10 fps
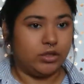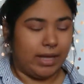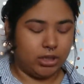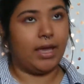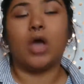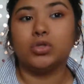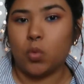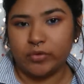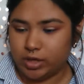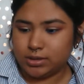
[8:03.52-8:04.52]
waterproof
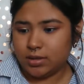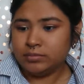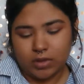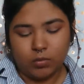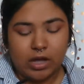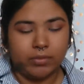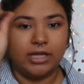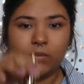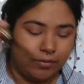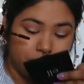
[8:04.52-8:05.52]
mascara is because when
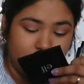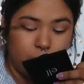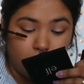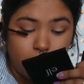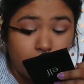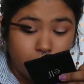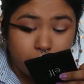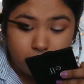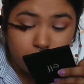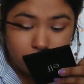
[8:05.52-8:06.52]
I don't use it, my
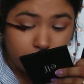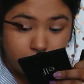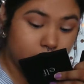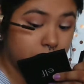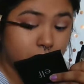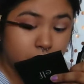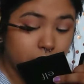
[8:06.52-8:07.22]
eyelashes tend to go down.